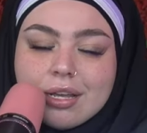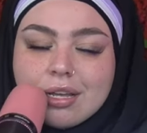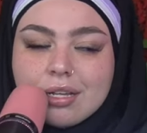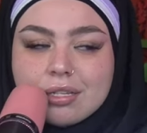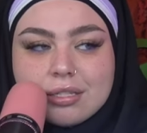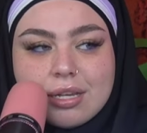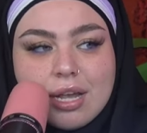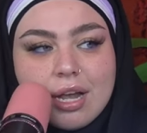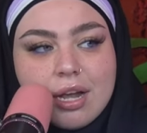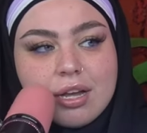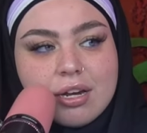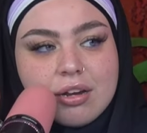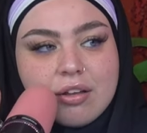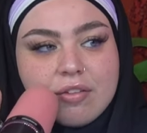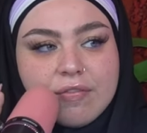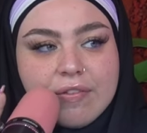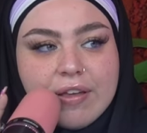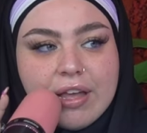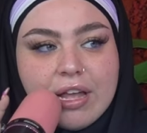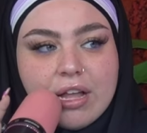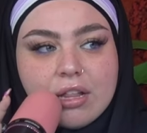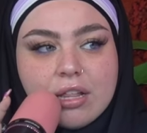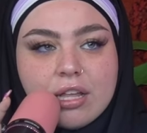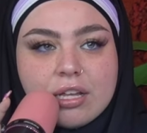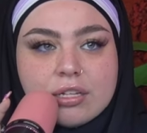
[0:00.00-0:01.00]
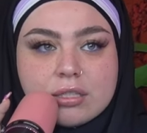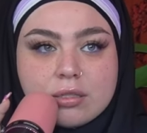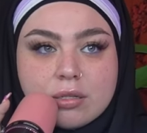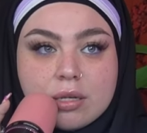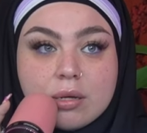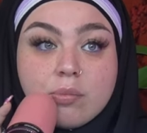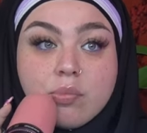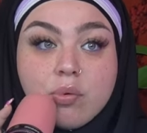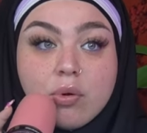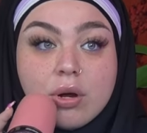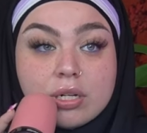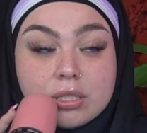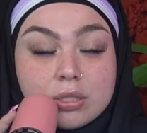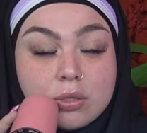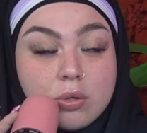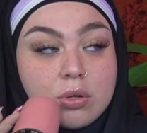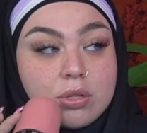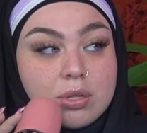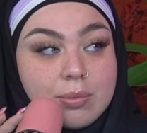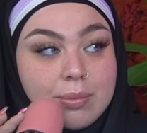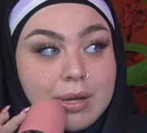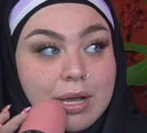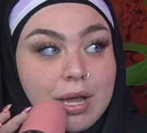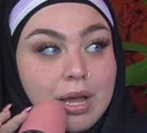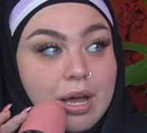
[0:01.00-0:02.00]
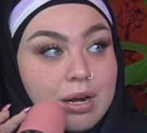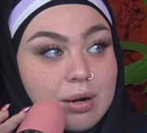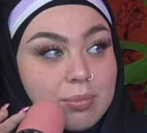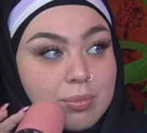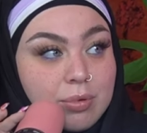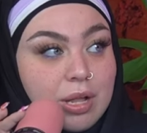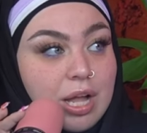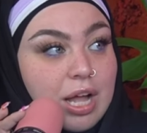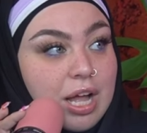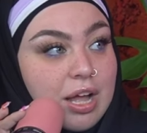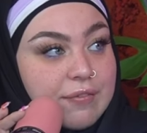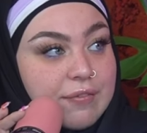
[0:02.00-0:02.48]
He's not going to fail. It's important to hold him accountable,